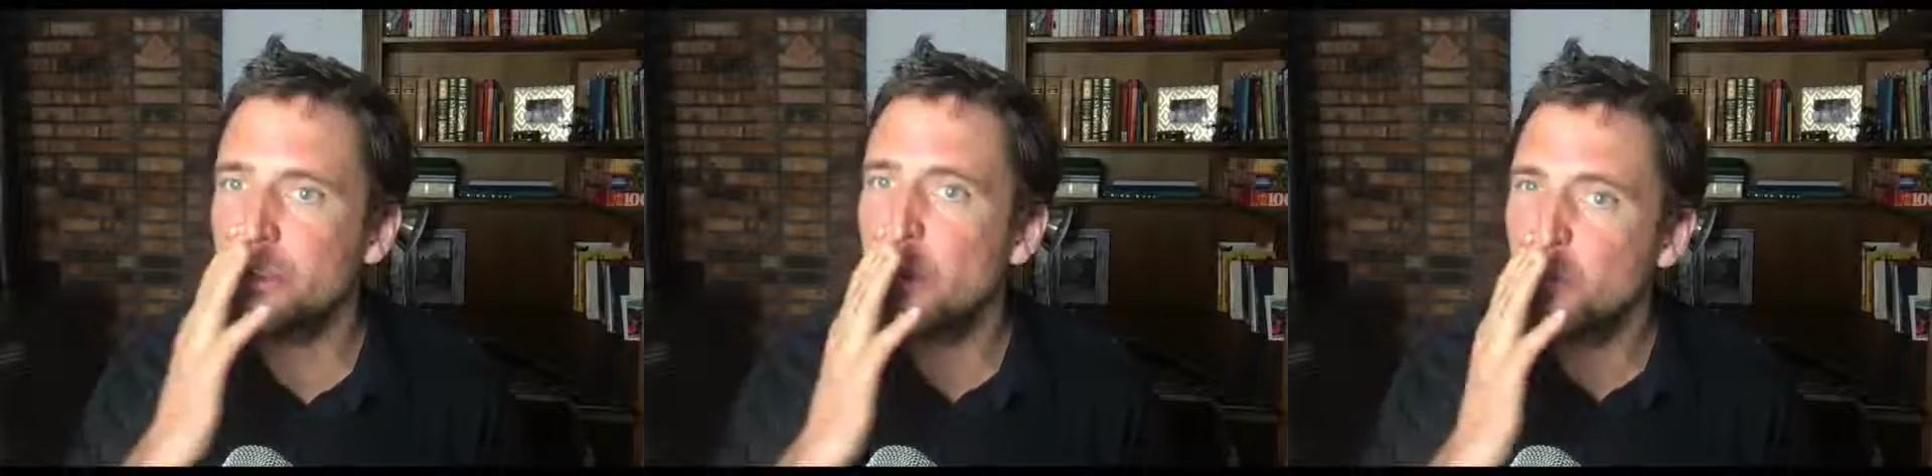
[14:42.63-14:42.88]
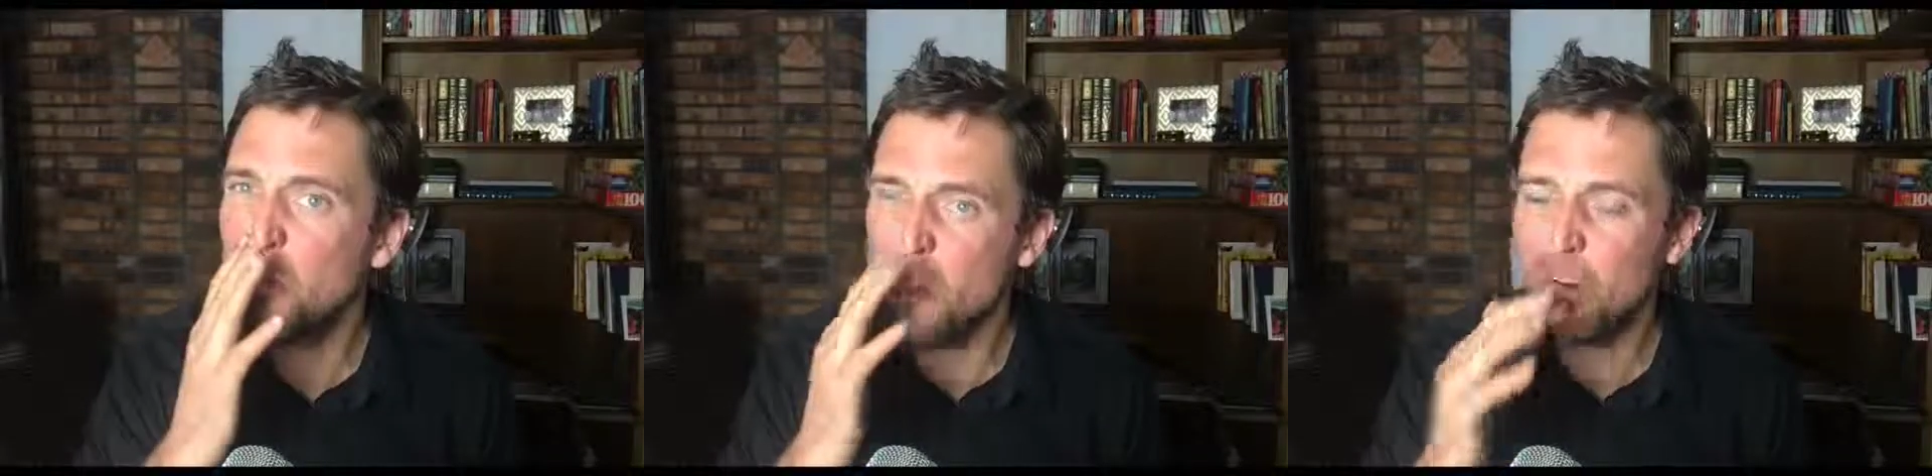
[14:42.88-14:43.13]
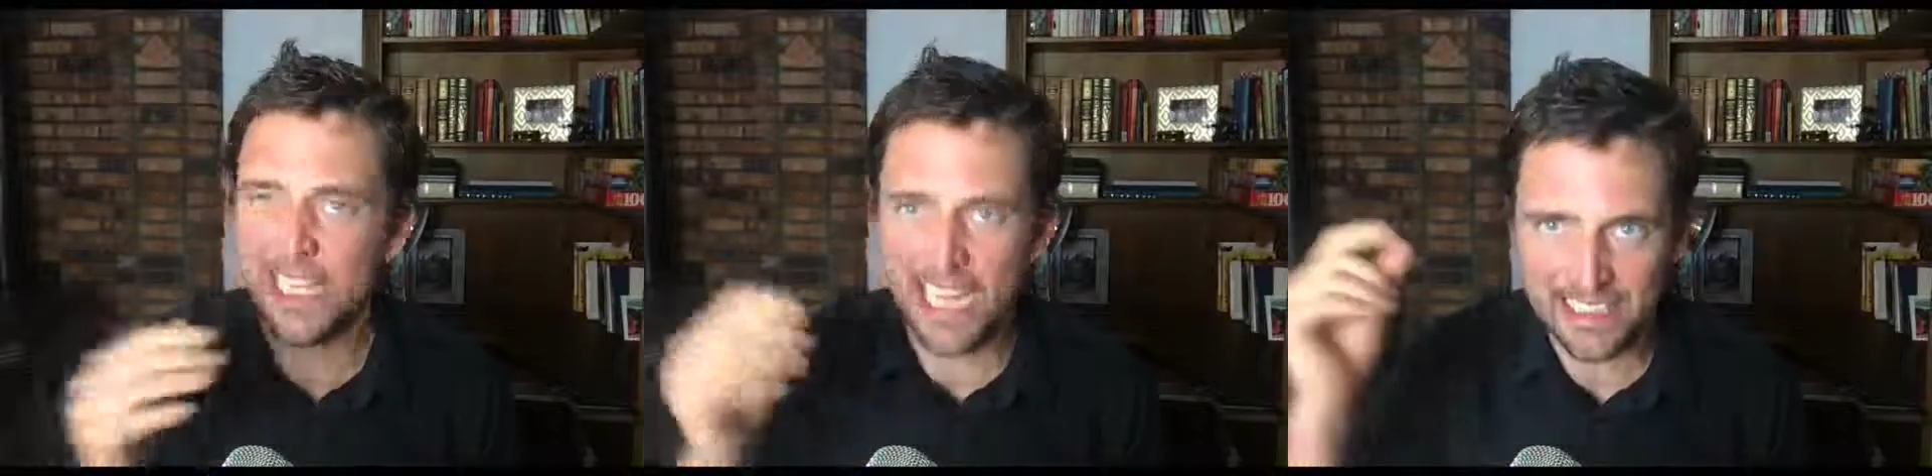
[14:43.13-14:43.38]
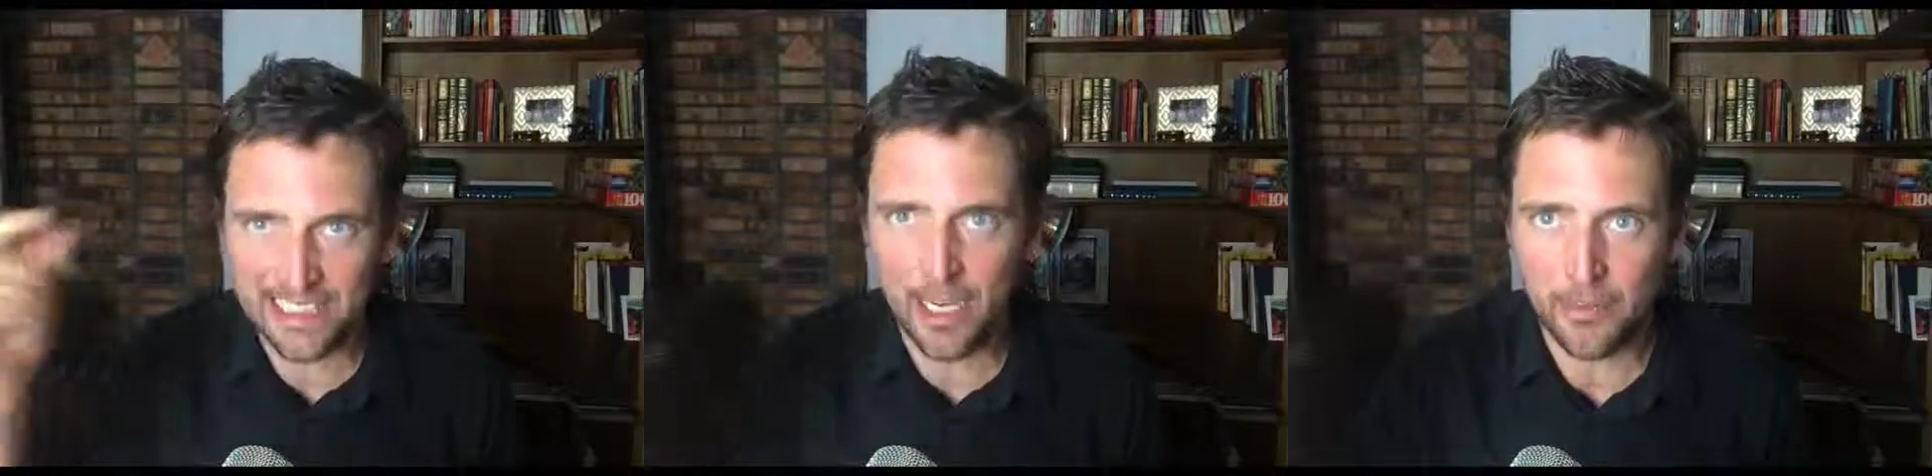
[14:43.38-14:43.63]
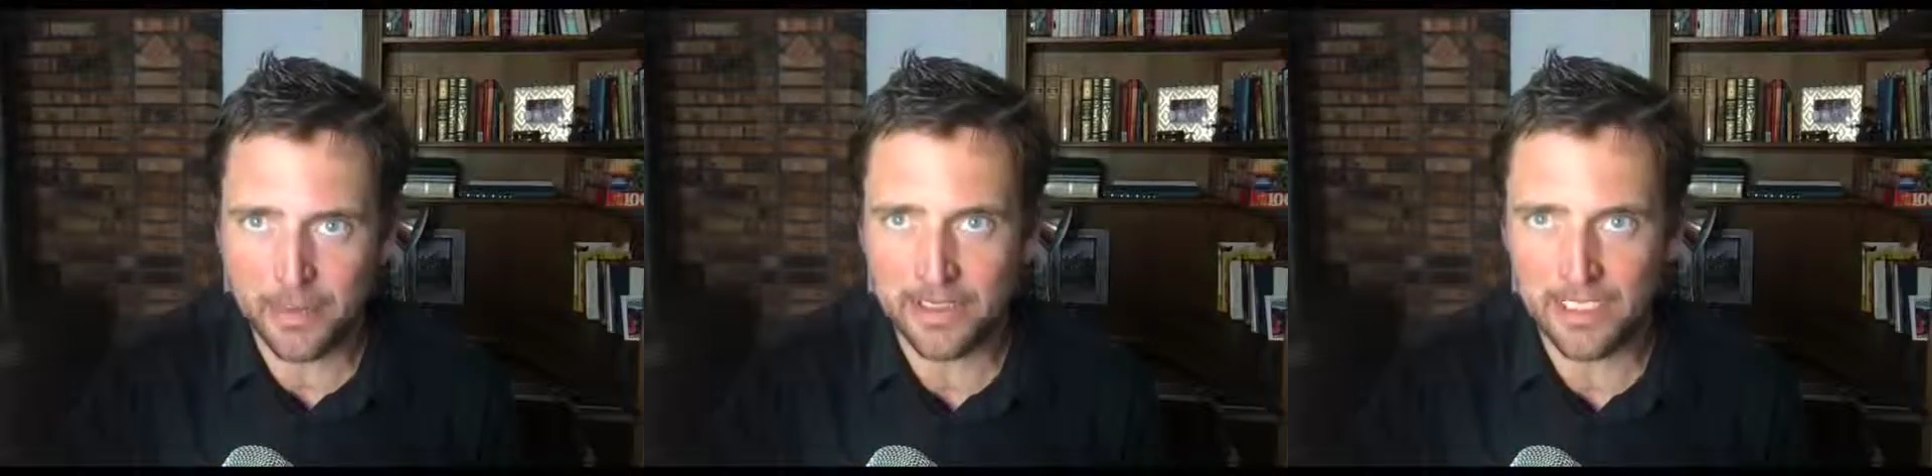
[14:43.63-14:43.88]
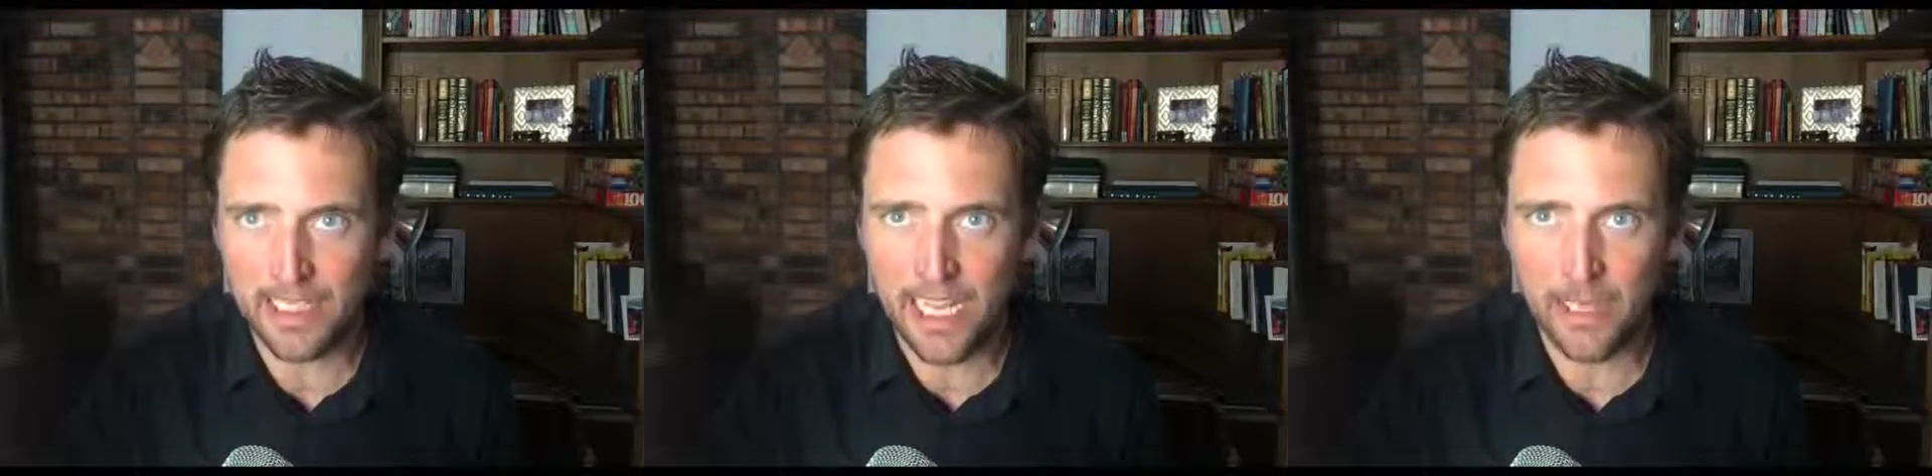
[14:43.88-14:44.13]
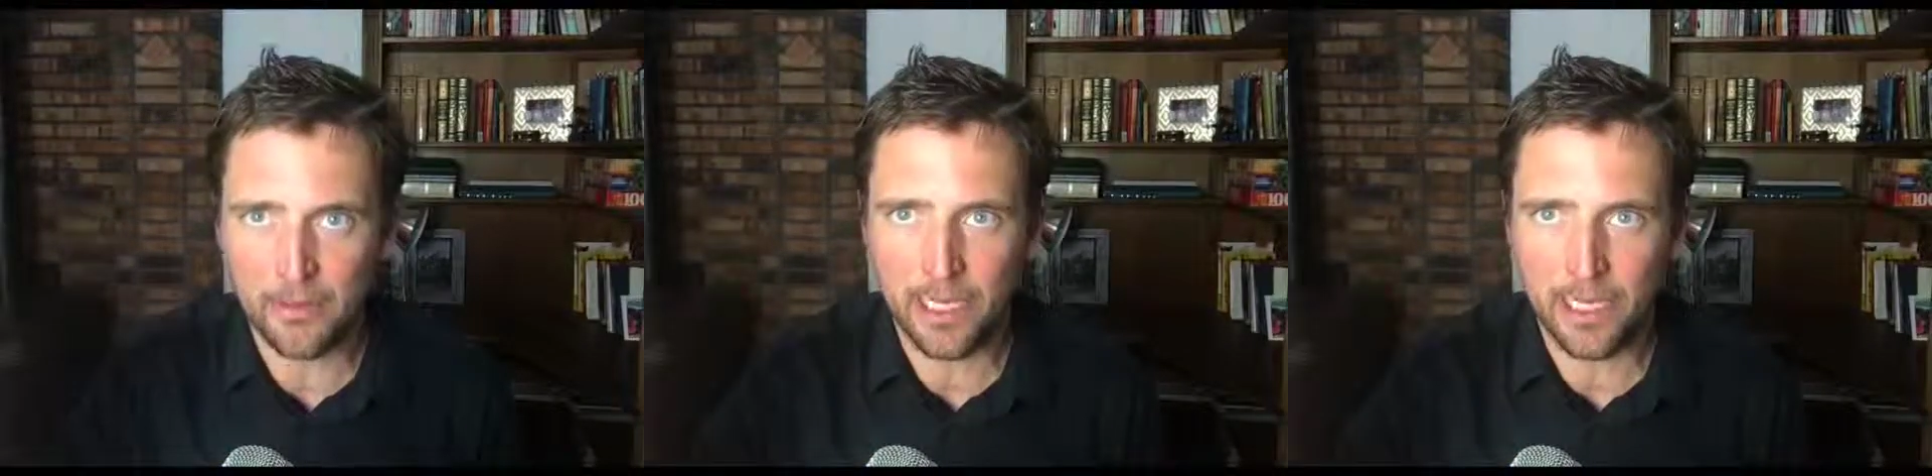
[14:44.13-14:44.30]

Joe Rogan has elements of that.